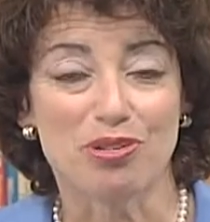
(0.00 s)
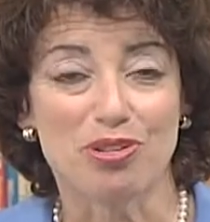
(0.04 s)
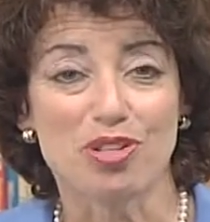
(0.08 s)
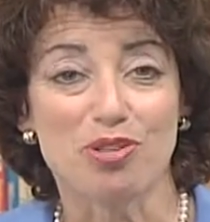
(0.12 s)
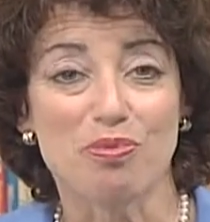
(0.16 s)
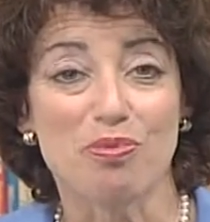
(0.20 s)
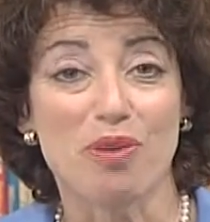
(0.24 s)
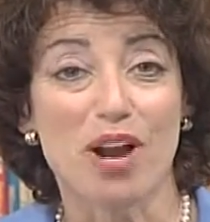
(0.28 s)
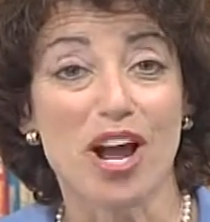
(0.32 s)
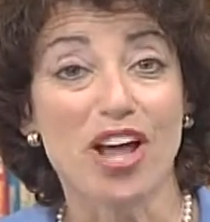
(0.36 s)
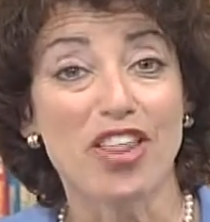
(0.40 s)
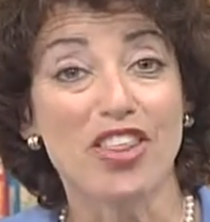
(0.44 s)

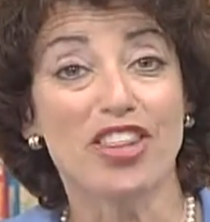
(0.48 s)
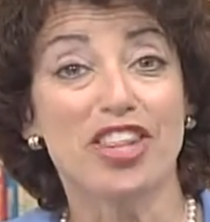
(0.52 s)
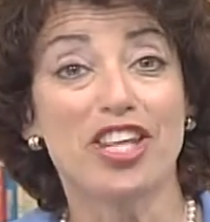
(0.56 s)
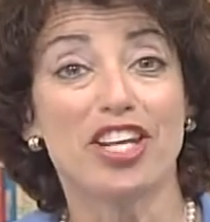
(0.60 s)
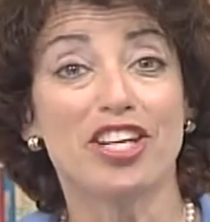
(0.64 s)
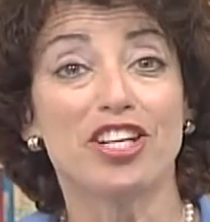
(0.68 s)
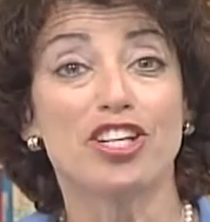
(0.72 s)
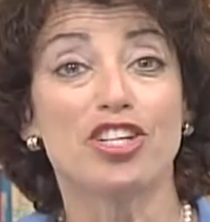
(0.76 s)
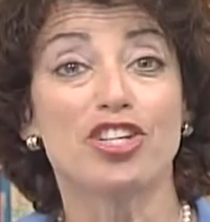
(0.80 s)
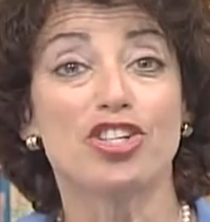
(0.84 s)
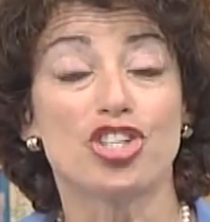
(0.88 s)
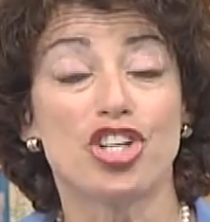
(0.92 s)
So rather
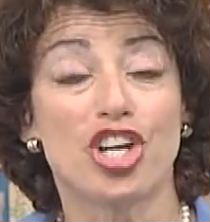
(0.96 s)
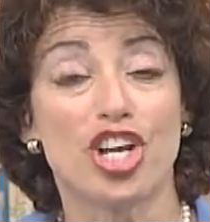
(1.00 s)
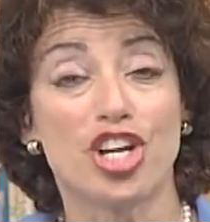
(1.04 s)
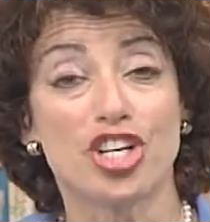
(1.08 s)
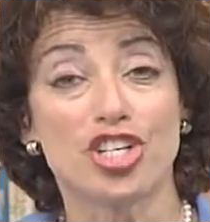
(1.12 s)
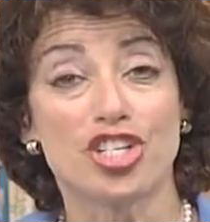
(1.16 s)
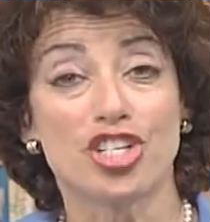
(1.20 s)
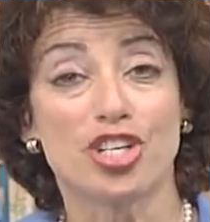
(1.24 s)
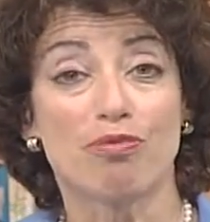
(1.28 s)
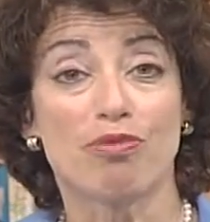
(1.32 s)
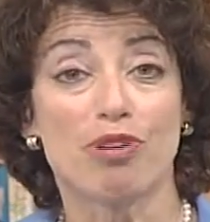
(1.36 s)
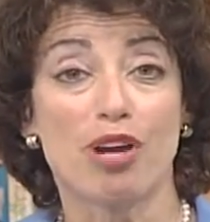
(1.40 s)
than
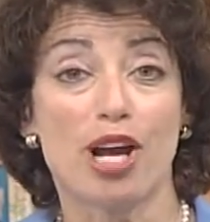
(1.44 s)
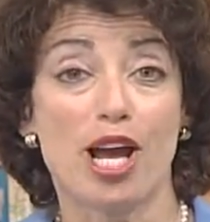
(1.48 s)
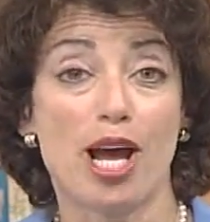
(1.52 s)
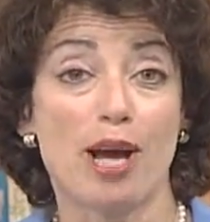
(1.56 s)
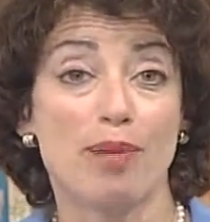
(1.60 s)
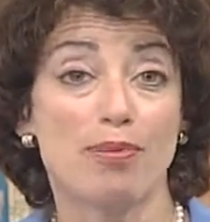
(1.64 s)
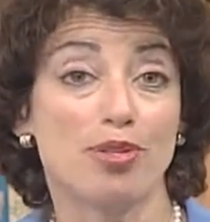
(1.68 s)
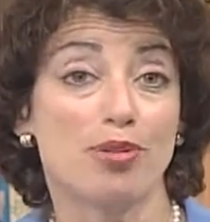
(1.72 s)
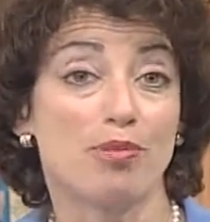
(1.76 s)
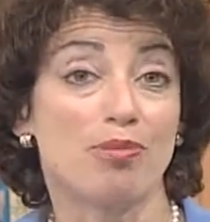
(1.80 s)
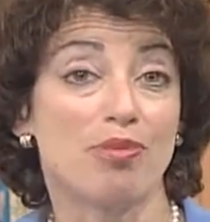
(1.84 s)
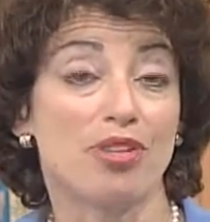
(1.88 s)
changing
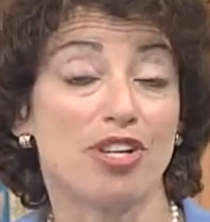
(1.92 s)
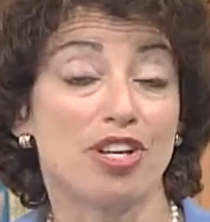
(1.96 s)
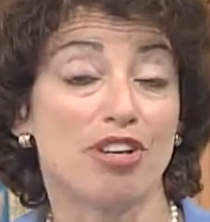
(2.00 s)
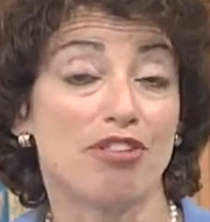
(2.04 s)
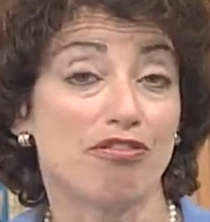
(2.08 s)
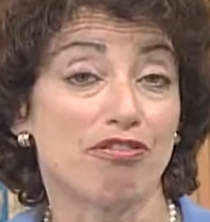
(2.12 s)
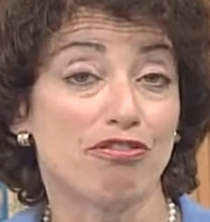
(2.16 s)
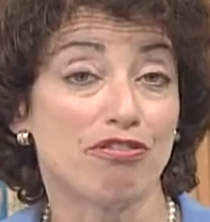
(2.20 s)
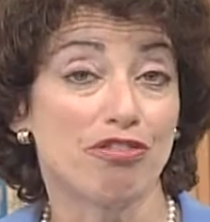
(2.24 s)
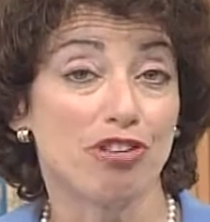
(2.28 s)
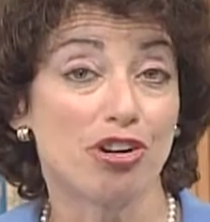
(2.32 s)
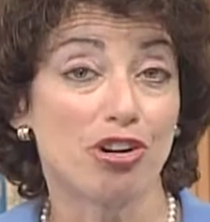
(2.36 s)
perhaps from the
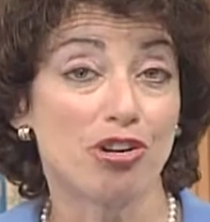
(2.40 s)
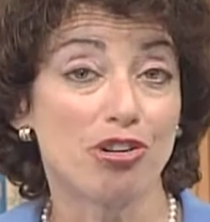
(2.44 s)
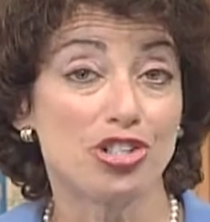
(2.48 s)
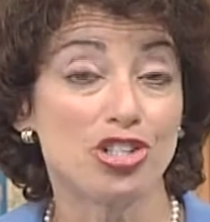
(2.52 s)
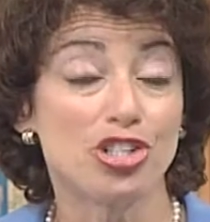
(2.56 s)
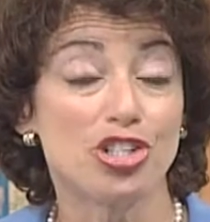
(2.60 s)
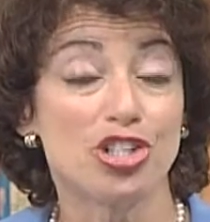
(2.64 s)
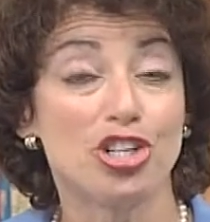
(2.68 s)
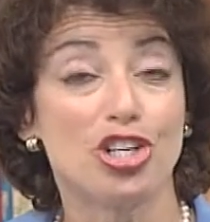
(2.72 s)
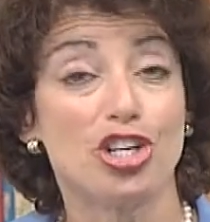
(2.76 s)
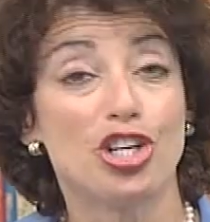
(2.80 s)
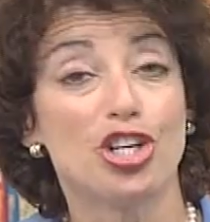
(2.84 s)

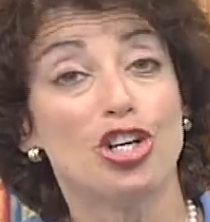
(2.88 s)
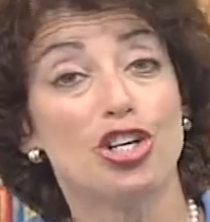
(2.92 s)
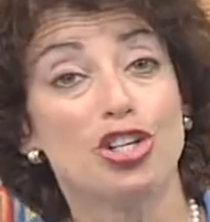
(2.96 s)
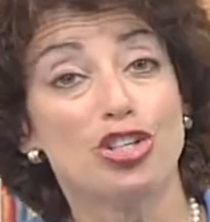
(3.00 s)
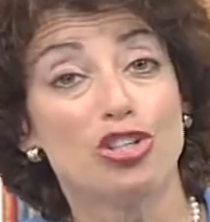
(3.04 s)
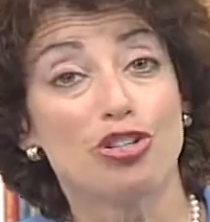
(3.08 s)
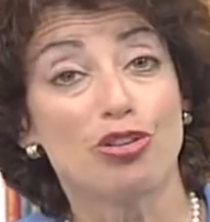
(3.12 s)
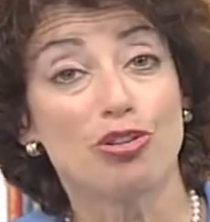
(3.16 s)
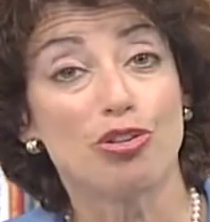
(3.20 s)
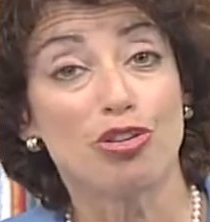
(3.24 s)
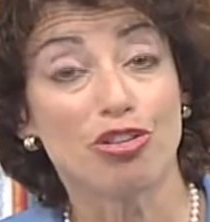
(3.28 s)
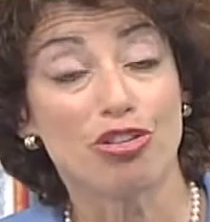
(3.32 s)
first
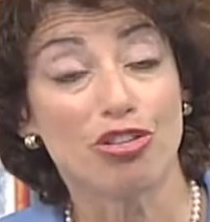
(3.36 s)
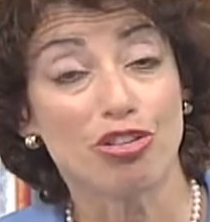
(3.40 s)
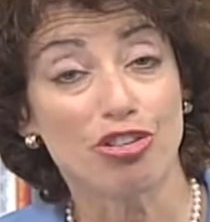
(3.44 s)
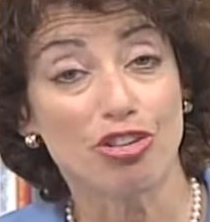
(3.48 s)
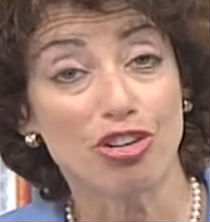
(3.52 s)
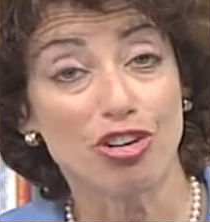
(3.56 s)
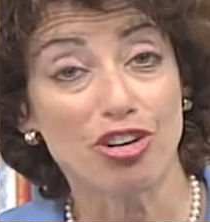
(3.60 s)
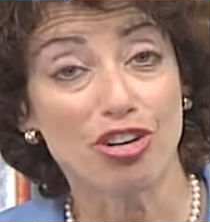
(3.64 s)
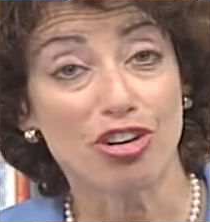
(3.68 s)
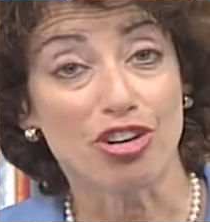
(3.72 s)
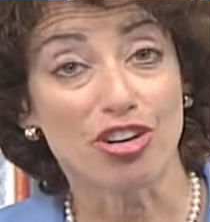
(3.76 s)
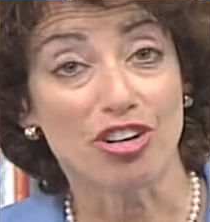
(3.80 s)
to the
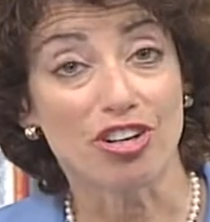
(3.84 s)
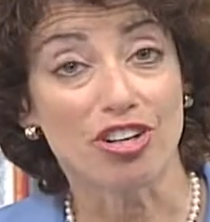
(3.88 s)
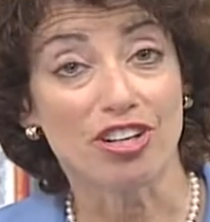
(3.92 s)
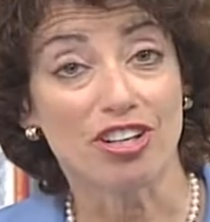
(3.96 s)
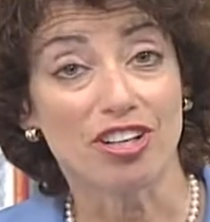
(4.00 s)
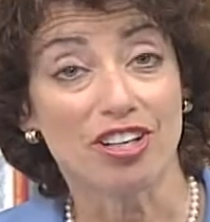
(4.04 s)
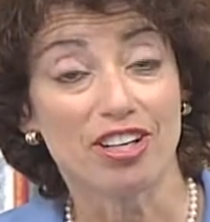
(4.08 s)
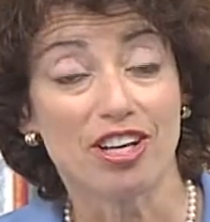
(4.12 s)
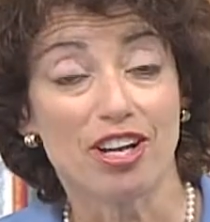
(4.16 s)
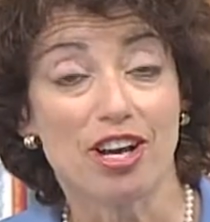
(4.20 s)
third,